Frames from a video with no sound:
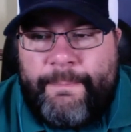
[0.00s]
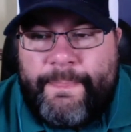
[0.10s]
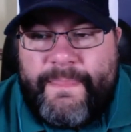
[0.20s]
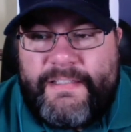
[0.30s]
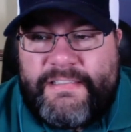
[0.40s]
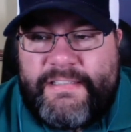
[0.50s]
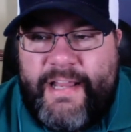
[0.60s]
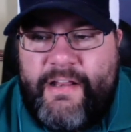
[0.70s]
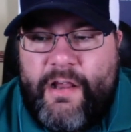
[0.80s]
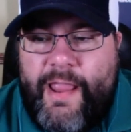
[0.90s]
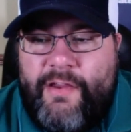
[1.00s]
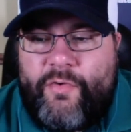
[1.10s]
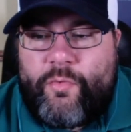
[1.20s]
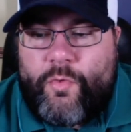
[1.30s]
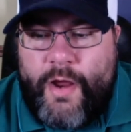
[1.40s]
This is a, a
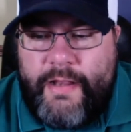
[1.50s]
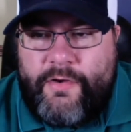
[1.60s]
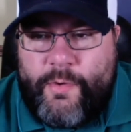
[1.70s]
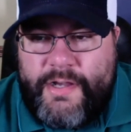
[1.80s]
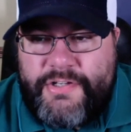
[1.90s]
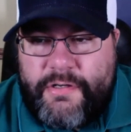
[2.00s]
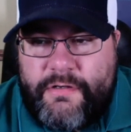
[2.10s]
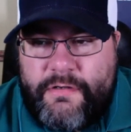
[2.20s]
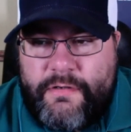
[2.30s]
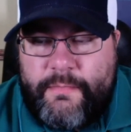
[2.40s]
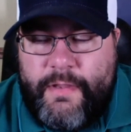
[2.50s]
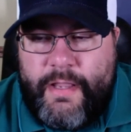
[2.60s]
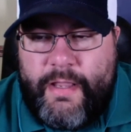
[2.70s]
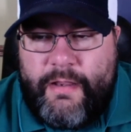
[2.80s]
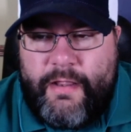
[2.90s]
great question.
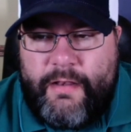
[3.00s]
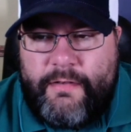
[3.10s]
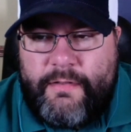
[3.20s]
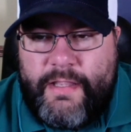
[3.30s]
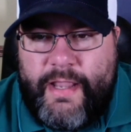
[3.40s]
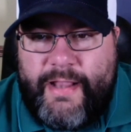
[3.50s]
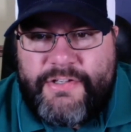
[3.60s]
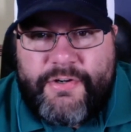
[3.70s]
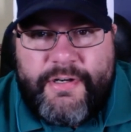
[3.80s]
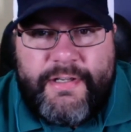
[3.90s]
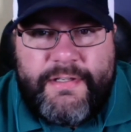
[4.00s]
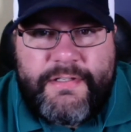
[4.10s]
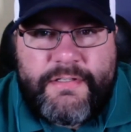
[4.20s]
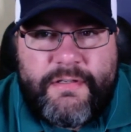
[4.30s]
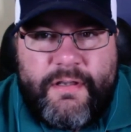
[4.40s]
And, and the answer
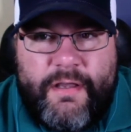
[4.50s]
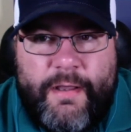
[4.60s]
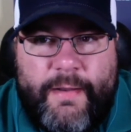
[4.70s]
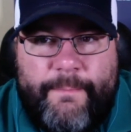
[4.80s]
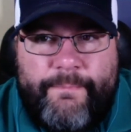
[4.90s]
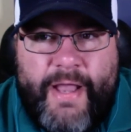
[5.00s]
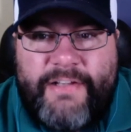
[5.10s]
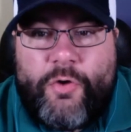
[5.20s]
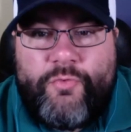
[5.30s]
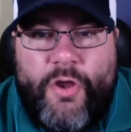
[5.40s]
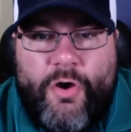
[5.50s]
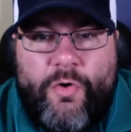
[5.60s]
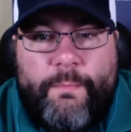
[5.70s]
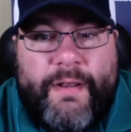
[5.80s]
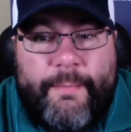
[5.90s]
is, uh, I don't
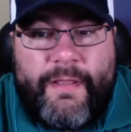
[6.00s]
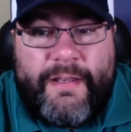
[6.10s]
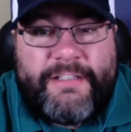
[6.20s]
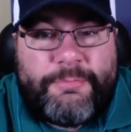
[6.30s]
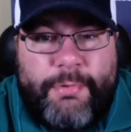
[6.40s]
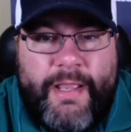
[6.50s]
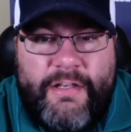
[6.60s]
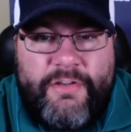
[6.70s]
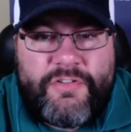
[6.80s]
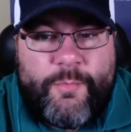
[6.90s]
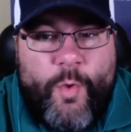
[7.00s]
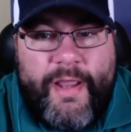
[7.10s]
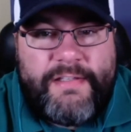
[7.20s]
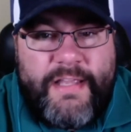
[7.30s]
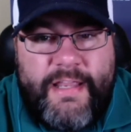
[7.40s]
know, but I'm going to explain to you some
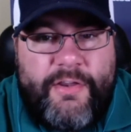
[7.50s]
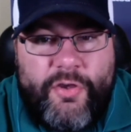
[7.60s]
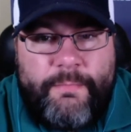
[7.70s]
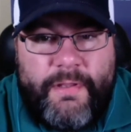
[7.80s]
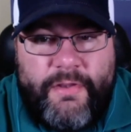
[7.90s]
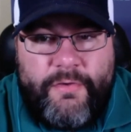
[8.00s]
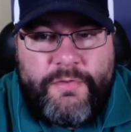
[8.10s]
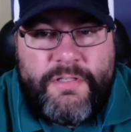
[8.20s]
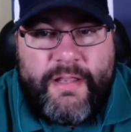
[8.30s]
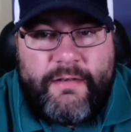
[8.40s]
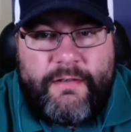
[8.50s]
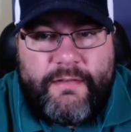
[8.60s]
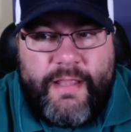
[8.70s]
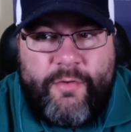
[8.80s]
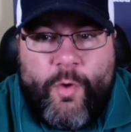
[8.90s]
ways that he could be used that
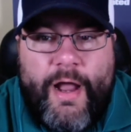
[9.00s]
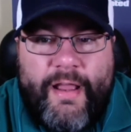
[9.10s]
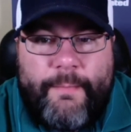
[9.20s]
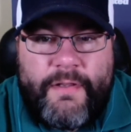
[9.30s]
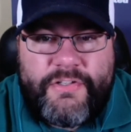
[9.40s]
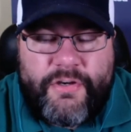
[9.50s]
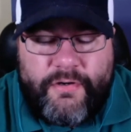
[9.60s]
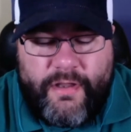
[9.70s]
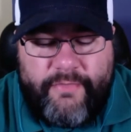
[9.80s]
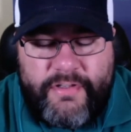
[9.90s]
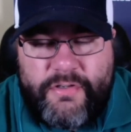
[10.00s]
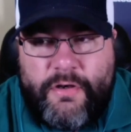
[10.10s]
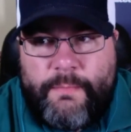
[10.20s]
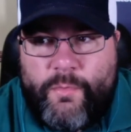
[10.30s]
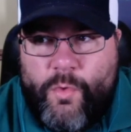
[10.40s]
and why I'm uncertain of it. So
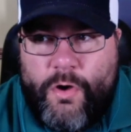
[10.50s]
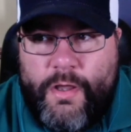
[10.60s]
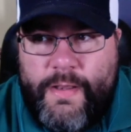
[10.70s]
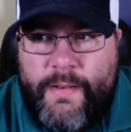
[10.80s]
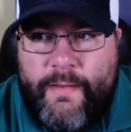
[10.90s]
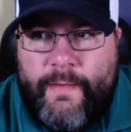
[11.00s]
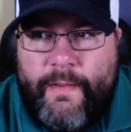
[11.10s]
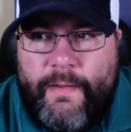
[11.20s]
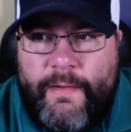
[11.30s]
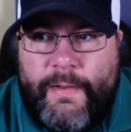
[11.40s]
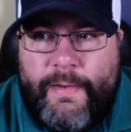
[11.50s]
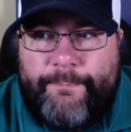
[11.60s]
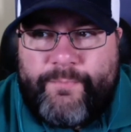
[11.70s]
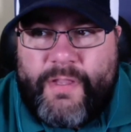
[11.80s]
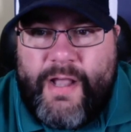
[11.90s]
number one,
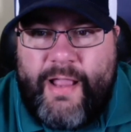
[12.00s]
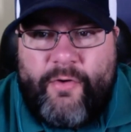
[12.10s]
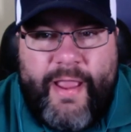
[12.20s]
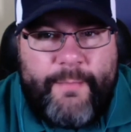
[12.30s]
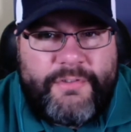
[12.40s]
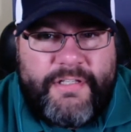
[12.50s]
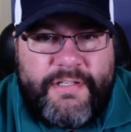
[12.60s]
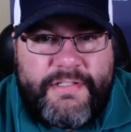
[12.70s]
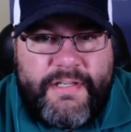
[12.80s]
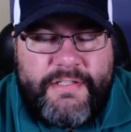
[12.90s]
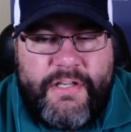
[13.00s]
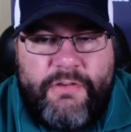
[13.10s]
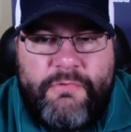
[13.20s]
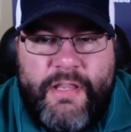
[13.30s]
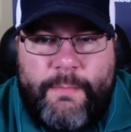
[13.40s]
Kyle Hamilton is, is a
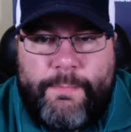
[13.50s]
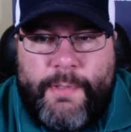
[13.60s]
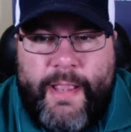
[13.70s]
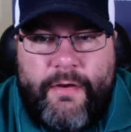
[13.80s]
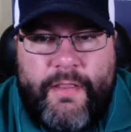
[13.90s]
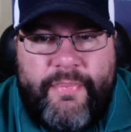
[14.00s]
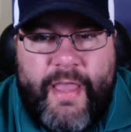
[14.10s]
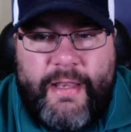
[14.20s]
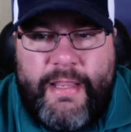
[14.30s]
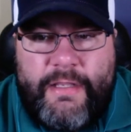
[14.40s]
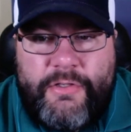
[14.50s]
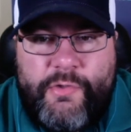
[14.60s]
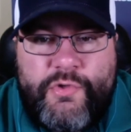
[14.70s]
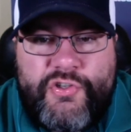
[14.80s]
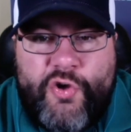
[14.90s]
unique player in that he could do
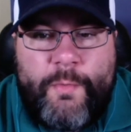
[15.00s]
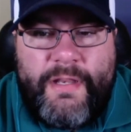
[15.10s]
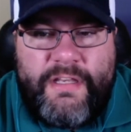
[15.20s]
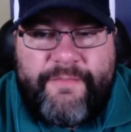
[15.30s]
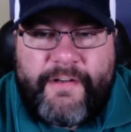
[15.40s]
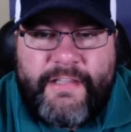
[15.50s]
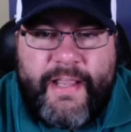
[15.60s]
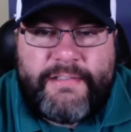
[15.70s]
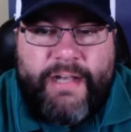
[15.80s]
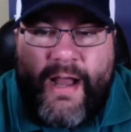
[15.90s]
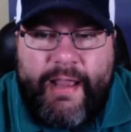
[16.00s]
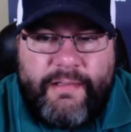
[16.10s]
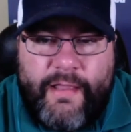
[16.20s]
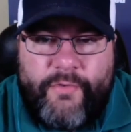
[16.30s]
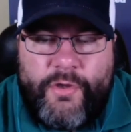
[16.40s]
so many different things at a high
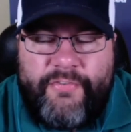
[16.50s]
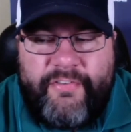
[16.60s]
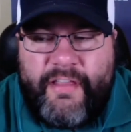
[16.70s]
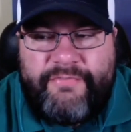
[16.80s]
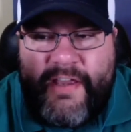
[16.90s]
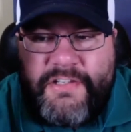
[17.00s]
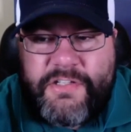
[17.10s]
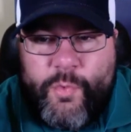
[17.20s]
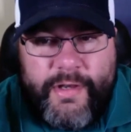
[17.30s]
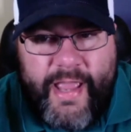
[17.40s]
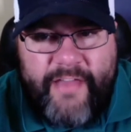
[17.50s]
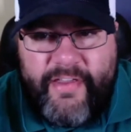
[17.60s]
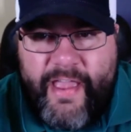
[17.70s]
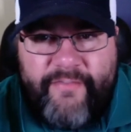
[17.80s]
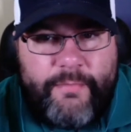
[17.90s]
level. If, if they just want to have,
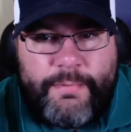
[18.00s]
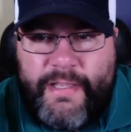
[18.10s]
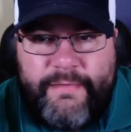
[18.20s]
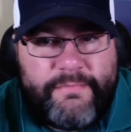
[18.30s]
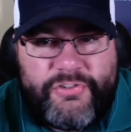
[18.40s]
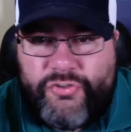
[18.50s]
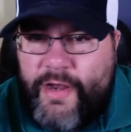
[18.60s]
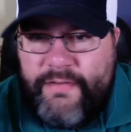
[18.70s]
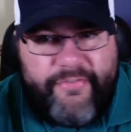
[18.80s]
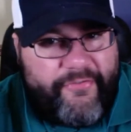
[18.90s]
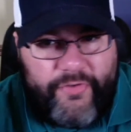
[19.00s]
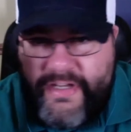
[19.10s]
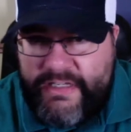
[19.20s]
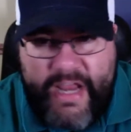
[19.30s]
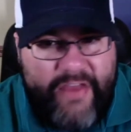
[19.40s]
have him play straight free
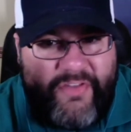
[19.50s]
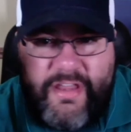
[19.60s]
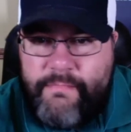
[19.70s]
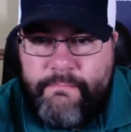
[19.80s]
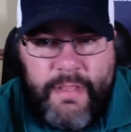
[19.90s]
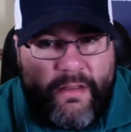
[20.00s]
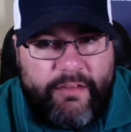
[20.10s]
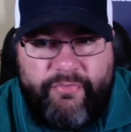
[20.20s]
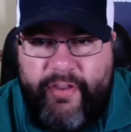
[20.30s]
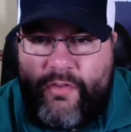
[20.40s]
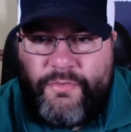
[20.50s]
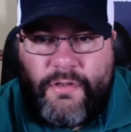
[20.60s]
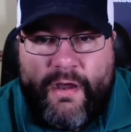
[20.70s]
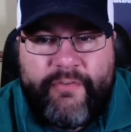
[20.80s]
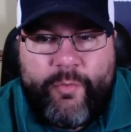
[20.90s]
safety, middle of the field,
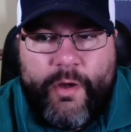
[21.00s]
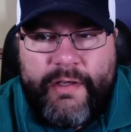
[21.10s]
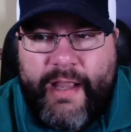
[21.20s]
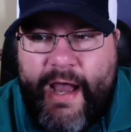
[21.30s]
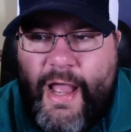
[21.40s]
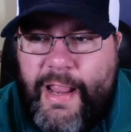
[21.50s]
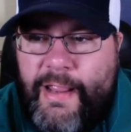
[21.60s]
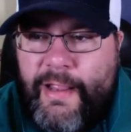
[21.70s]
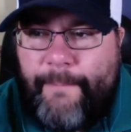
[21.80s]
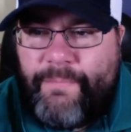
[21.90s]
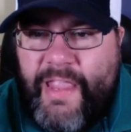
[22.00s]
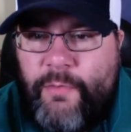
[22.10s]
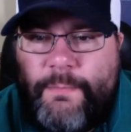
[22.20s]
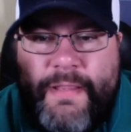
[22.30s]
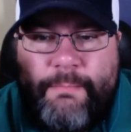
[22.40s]
cover one guy, he
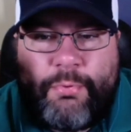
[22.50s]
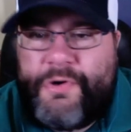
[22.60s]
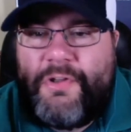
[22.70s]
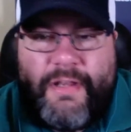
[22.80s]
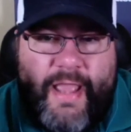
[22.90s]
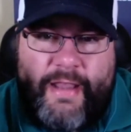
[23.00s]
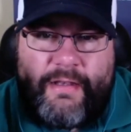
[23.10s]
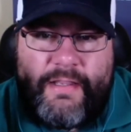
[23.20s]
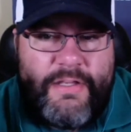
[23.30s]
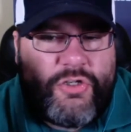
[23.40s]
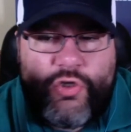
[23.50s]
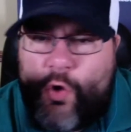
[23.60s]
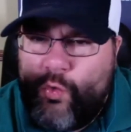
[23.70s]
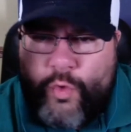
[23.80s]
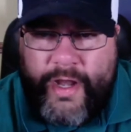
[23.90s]
would be brilliant at it. He's so
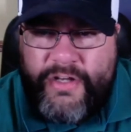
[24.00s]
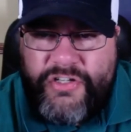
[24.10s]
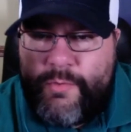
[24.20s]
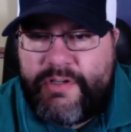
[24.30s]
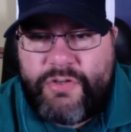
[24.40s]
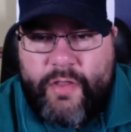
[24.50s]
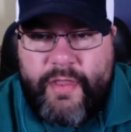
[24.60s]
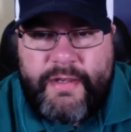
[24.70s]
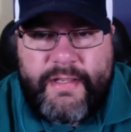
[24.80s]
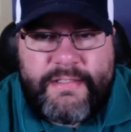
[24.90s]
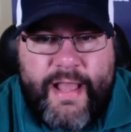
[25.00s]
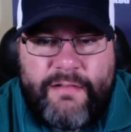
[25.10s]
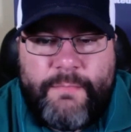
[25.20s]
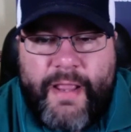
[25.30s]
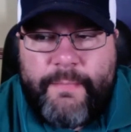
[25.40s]
rangy. We saw that against
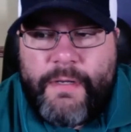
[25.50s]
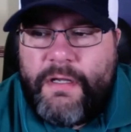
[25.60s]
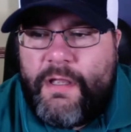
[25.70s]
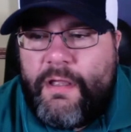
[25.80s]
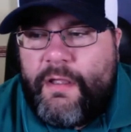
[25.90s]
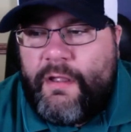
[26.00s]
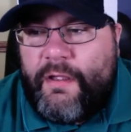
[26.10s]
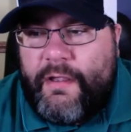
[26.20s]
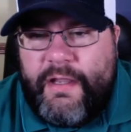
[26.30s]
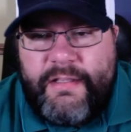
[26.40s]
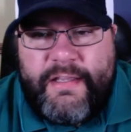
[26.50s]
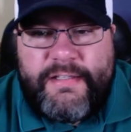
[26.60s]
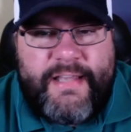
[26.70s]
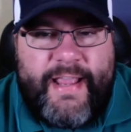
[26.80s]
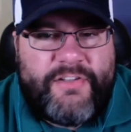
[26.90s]
Alabama. He'd get
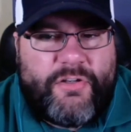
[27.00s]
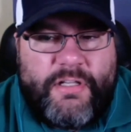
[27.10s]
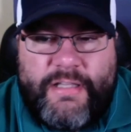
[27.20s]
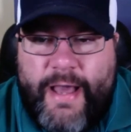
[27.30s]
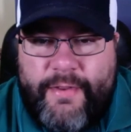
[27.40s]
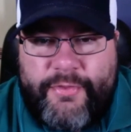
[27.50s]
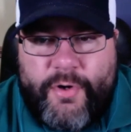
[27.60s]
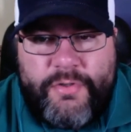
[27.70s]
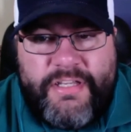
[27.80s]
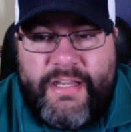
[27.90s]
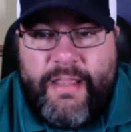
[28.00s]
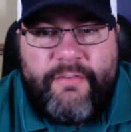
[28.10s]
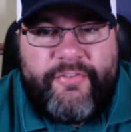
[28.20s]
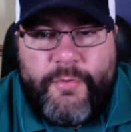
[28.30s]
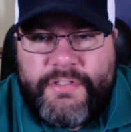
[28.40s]
his hands on a lot of throws. He'd
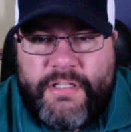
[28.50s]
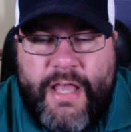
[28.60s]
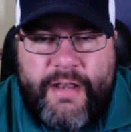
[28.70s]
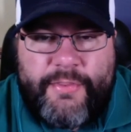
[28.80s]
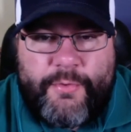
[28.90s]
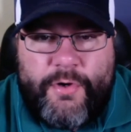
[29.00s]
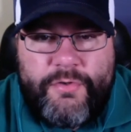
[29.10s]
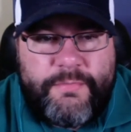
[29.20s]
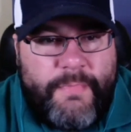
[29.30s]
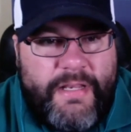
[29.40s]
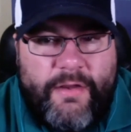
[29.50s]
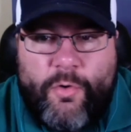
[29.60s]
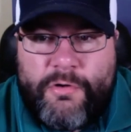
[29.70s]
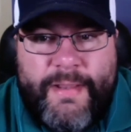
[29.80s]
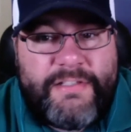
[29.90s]
influence a lot of throws, meaning
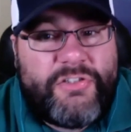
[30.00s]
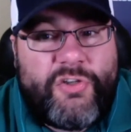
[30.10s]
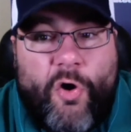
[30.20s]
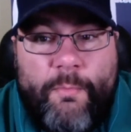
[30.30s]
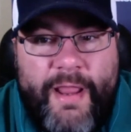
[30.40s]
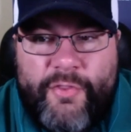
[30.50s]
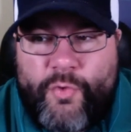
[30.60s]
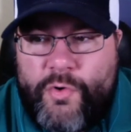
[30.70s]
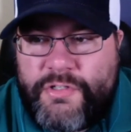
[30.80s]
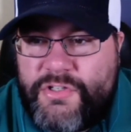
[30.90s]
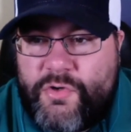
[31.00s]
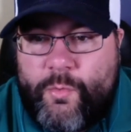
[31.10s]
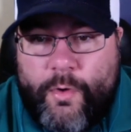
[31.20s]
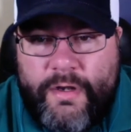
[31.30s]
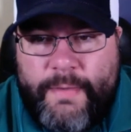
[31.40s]
quarterbacks don't make throws because they're
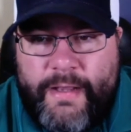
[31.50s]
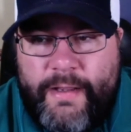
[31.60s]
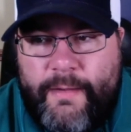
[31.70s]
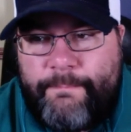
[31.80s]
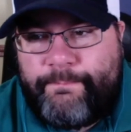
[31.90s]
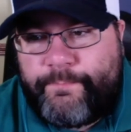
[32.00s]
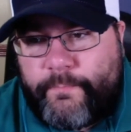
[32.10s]
worried about him.